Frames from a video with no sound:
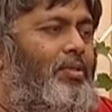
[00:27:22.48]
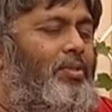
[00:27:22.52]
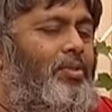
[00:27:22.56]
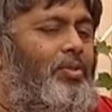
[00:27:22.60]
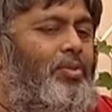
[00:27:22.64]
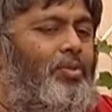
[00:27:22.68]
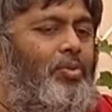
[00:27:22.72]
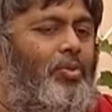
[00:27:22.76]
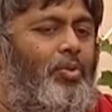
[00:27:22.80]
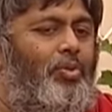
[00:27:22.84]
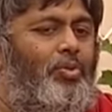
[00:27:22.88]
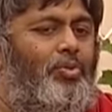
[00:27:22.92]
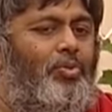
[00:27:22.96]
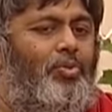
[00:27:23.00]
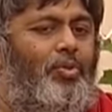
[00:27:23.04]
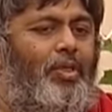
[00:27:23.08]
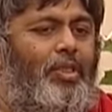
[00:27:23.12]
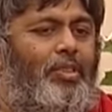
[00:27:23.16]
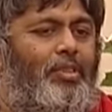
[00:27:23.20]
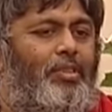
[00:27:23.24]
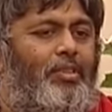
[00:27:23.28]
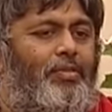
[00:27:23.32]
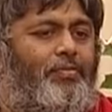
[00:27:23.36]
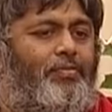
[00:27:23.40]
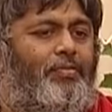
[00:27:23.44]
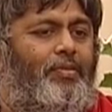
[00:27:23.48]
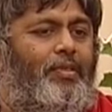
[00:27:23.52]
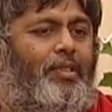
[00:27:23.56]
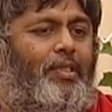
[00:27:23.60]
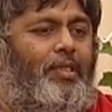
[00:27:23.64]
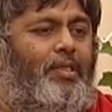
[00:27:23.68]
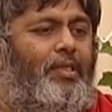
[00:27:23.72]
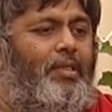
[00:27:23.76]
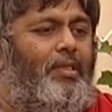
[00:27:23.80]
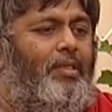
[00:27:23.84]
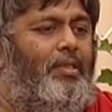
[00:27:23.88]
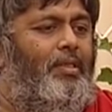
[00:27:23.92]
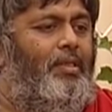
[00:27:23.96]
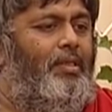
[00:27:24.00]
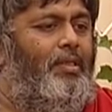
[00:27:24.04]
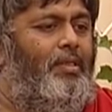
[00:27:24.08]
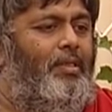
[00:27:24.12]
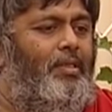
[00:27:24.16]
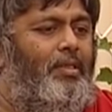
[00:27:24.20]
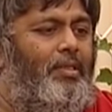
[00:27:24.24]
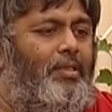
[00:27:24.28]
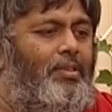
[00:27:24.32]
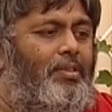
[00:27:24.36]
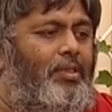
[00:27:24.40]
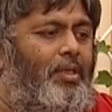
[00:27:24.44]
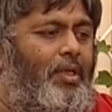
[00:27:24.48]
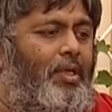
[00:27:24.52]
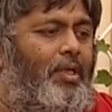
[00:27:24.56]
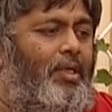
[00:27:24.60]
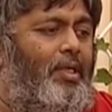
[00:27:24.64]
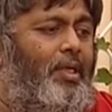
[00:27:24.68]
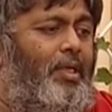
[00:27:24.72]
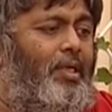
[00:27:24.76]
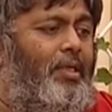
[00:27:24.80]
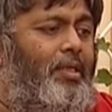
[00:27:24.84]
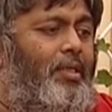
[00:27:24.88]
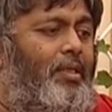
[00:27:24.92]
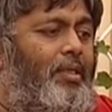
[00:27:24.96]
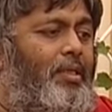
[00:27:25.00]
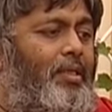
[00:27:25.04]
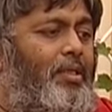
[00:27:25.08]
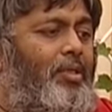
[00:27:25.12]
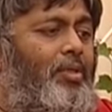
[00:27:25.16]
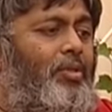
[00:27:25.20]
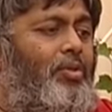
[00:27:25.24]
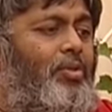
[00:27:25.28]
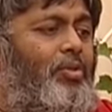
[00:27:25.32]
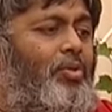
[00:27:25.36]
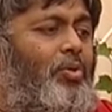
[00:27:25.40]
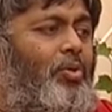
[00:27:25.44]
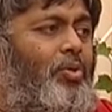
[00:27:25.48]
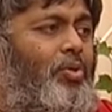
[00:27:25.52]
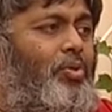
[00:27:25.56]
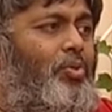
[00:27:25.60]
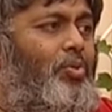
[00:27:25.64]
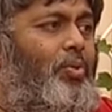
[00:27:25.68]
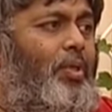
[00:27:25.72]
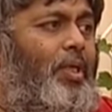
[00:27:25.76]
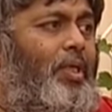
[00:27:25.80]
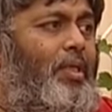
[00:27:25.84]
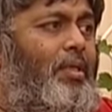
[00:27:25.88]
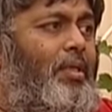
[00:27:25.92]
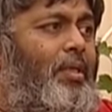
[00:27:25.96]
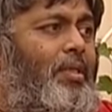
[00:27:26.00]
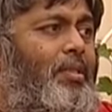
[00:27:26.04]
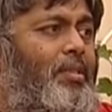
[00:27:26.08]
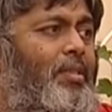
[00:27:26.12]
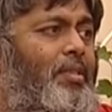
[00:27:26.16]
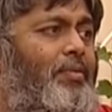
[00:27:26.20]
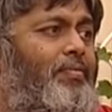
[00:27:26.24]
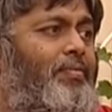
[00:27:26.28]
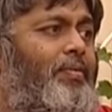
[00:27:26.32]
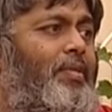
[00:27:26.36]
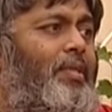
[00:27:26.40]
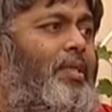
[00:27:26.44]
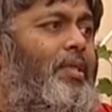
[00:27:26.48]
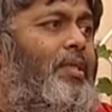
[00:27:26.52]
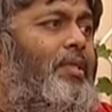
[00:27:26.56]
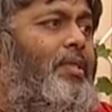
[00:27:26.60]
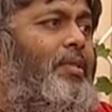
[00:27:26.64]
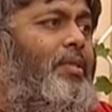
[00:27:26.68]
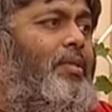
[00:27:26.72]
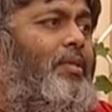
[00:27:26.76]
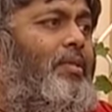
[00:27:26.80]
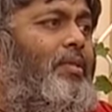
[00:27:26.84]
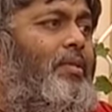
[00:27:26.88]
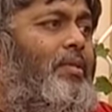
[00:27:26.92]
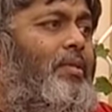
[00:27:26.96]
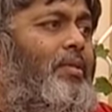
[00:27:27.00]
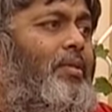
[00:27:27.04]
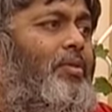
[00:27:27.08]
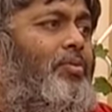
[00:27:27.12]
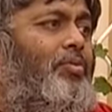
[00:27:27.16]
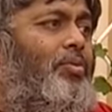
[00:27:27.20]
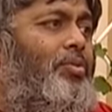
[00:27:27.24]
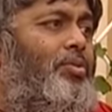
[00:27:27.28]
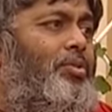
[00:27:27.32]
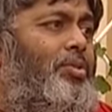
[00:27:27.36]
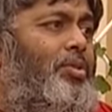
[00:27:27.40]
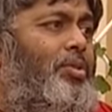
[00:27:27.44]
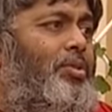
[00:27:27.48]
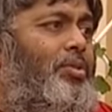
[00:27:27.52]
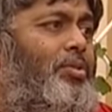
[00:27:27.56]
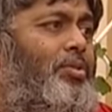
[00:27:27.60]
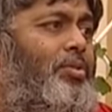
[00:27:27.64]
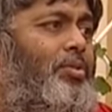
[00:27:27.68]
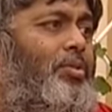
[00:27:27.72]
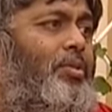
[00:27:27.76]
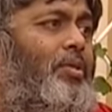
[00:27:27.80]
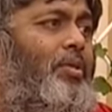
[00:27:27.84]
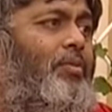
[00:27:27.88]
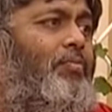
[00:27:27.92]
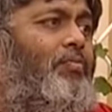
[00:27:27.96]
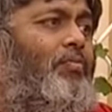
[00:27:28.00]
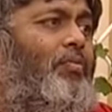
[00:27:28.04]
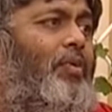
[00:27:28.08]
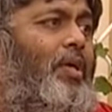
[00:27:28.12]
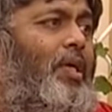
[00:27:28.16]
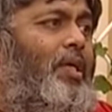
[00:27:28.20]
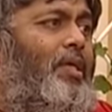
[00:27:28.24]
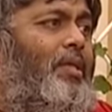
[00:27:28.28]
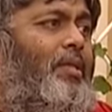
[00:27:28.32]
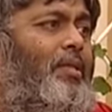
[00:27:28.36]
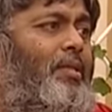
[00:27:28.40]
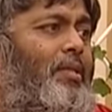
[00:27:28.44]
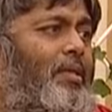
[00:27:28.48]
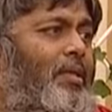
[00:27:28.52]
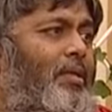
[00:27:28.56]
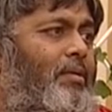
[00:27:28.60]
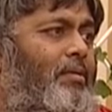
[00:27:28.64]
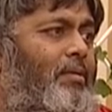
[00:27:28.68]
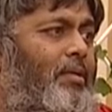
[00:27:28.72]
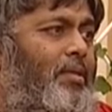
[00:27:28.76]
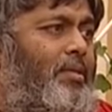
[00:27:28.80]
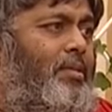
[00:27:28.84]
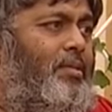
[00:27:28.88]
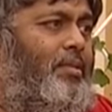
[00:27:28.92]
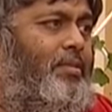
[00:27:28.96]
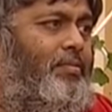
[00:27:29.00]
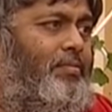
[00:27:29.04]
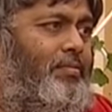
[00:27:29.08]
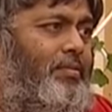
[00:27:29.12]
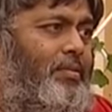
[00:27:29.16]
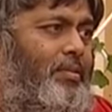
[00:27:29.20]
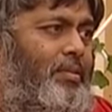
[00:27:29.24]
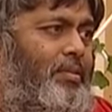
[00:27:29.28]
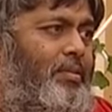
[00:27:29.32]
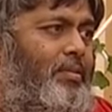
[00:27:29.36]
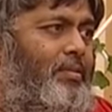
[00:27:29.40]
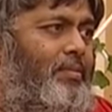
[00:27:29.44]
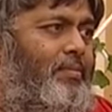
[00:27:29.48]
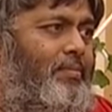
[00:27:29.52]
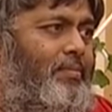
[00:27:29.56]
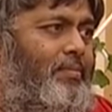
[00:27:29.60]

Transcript: so those who are suffering is all right those who are not suffering the question should come why they are not suffering.